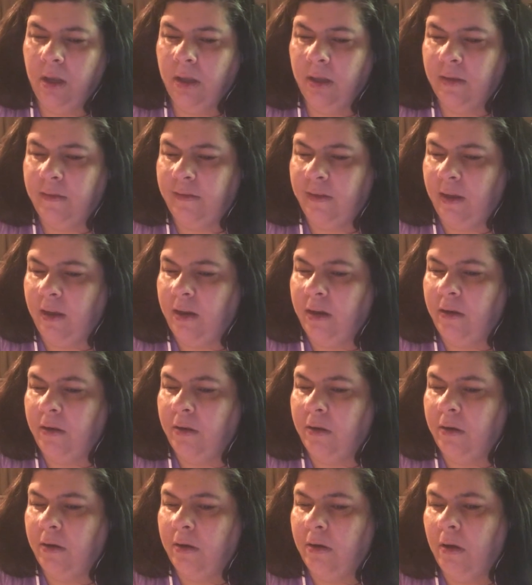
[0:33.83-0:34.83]

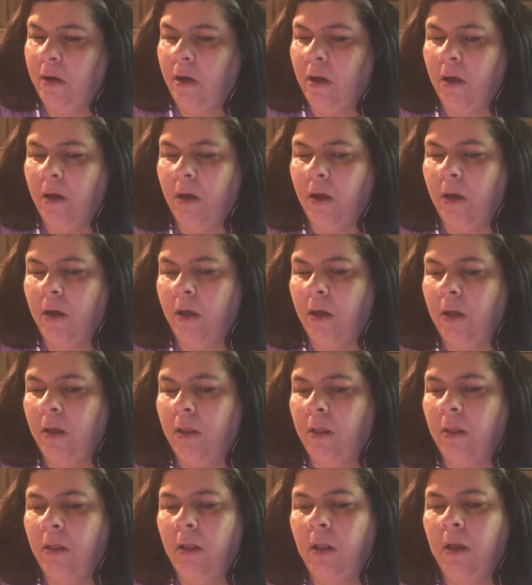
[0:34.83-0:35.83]
consider
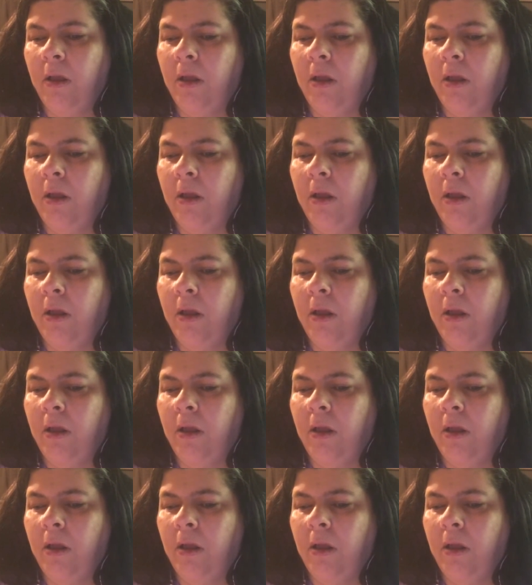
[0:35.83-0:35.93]
all